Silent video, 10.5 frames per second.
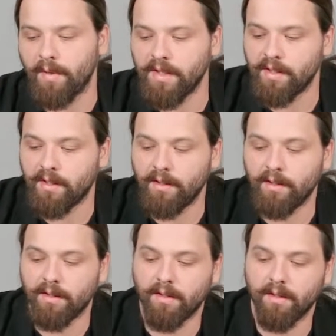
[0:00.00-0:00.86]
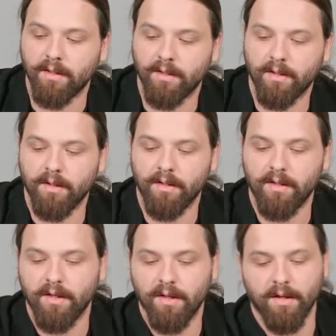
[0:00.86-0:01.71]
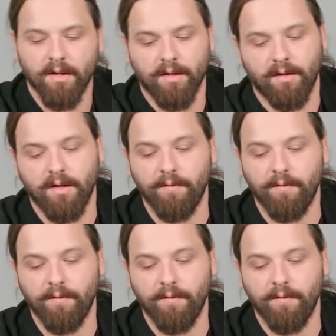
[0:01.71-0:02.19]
basically you can